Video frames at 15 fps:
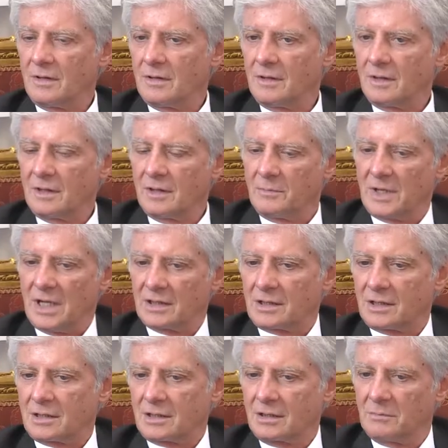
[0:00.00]
The, Bal
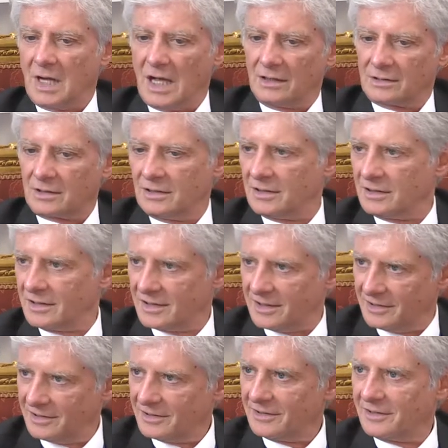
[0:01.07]
Balkans,
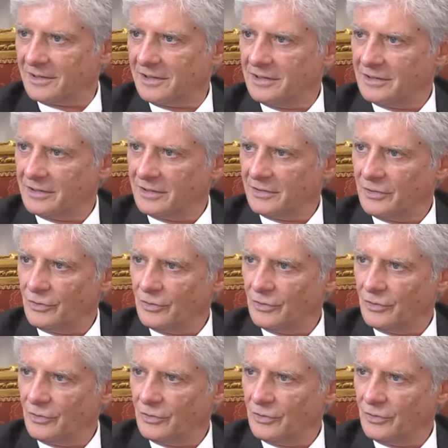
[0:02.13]
and uh, here